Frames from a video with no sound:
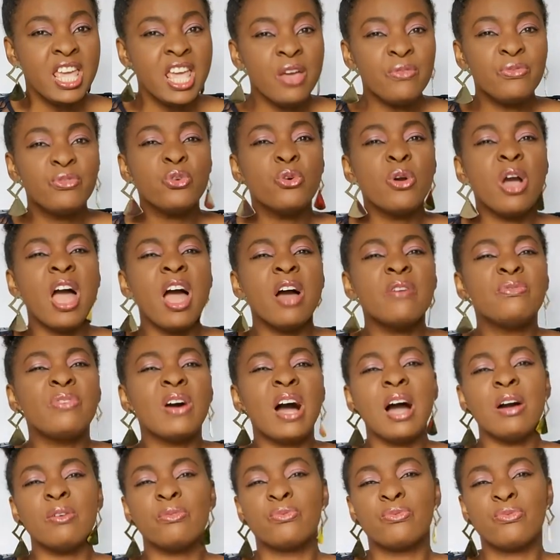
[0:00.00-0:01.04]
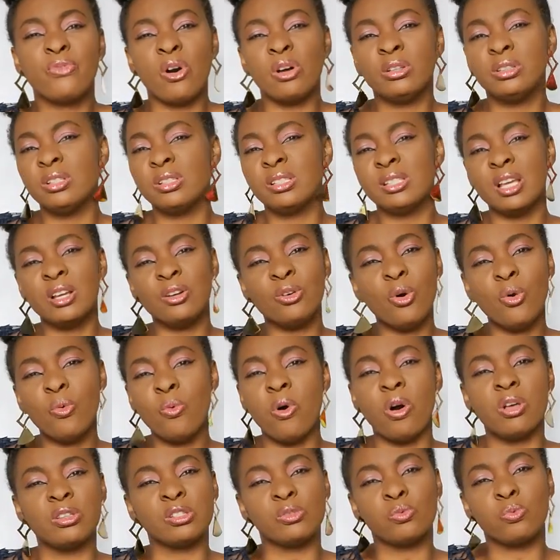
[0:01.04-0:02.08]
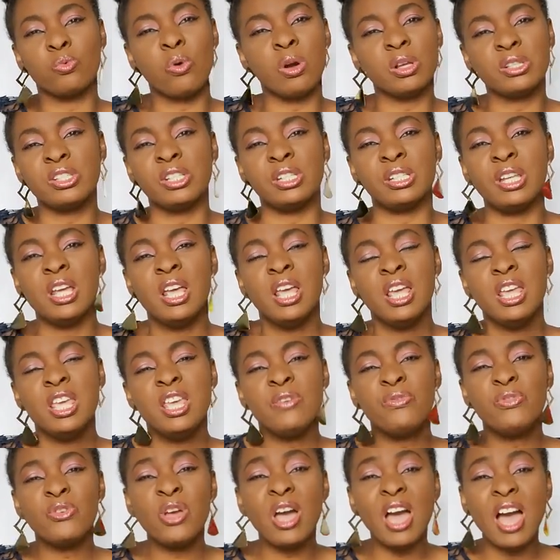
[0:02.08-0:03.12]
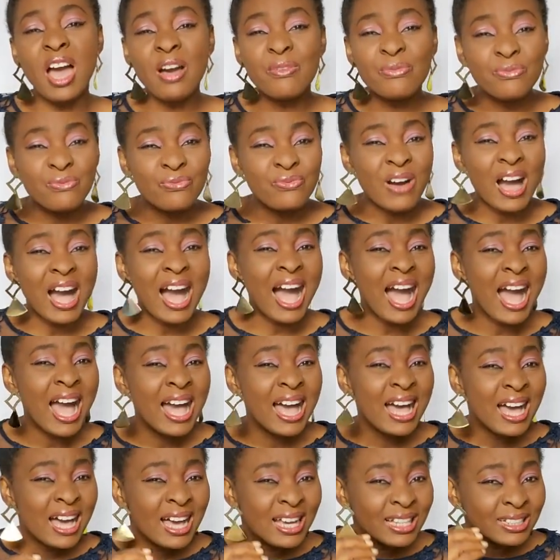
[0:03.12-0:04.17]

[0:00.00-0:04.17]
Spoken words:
If you ever, for the single ones watching, if you ever